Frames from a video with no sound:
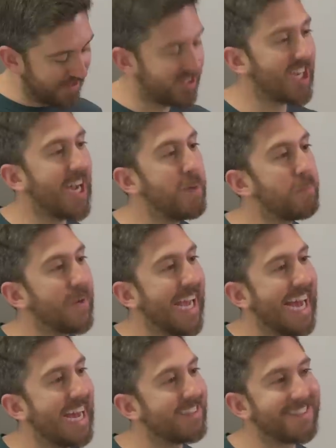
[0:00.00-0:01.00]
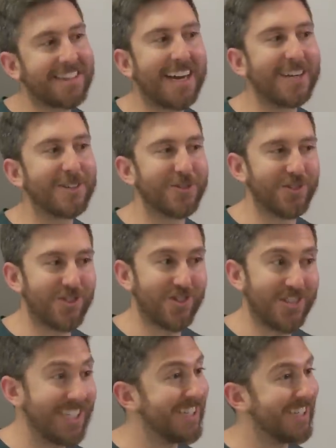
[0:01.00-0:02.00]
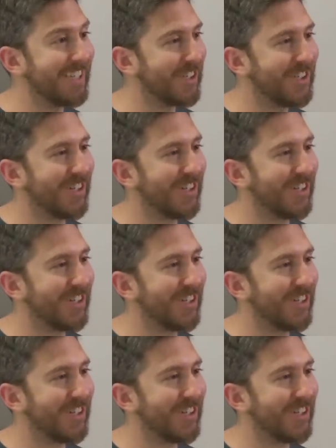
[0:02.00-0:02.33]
A type cast iron skillet